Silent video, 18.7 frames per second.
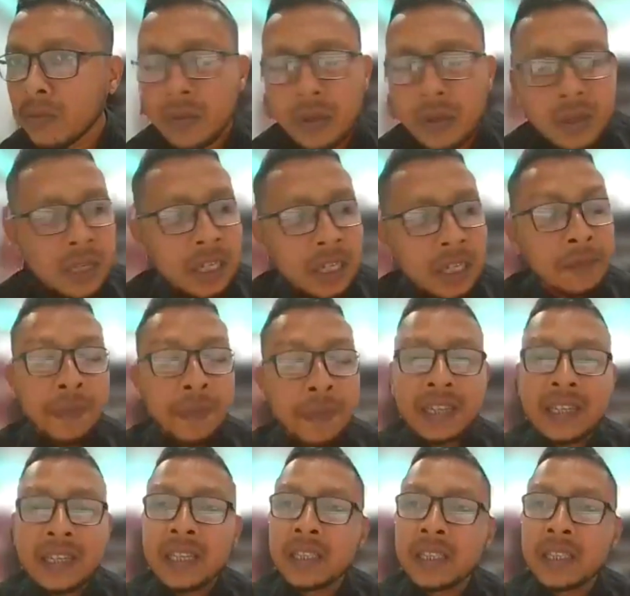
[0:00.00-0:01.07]
uh,
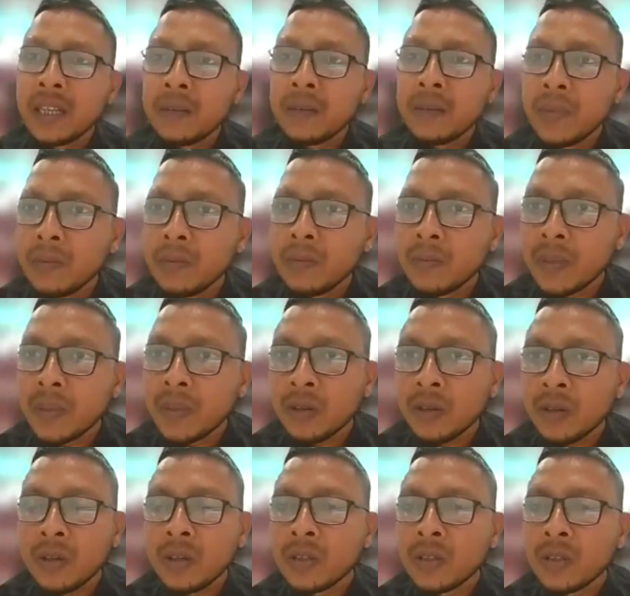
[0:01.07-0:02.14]
expectation level, because
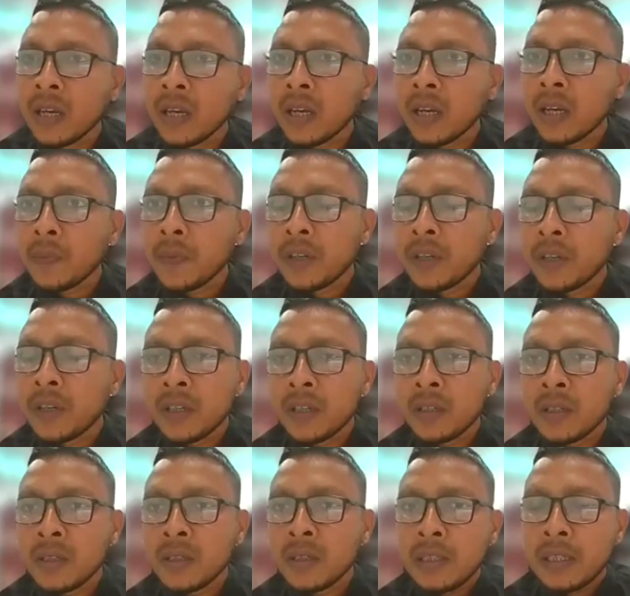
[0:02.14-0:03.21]
the
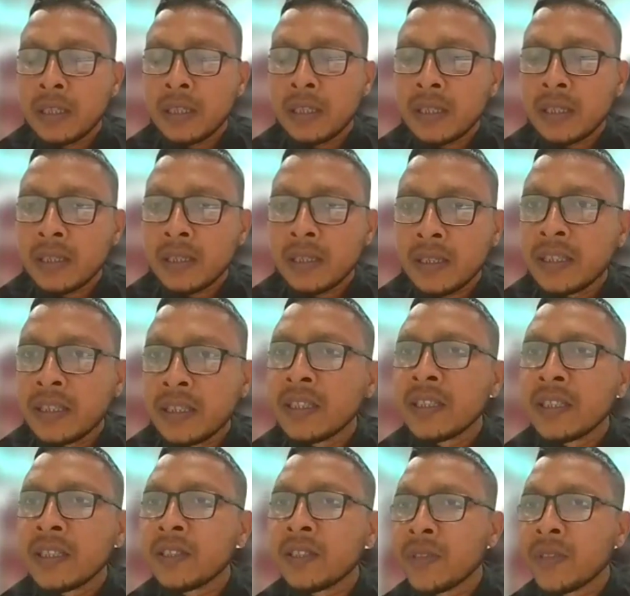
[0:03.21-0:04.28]
uh, disease
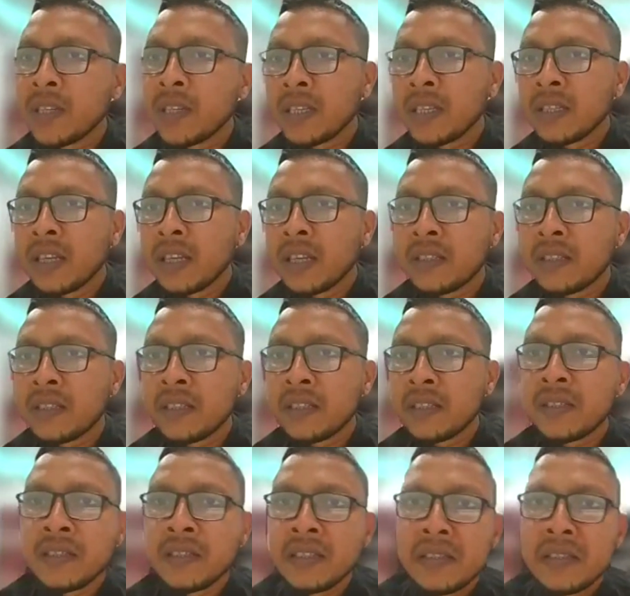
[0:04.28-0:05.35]
severity, the disease
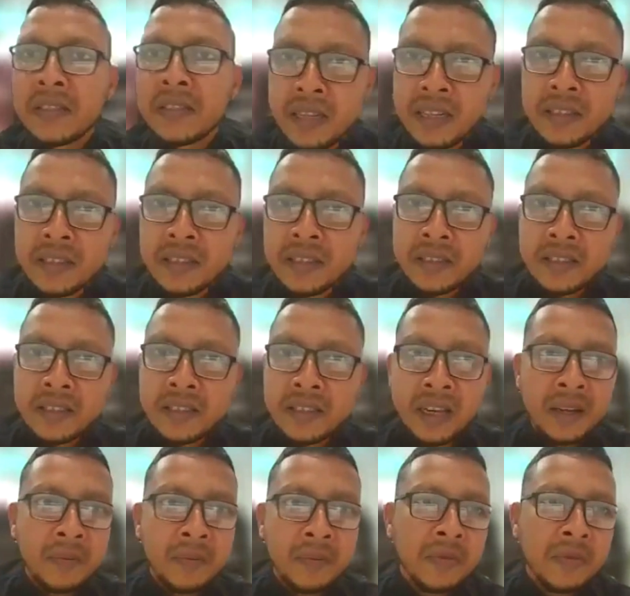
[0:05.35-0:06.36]
incidence in the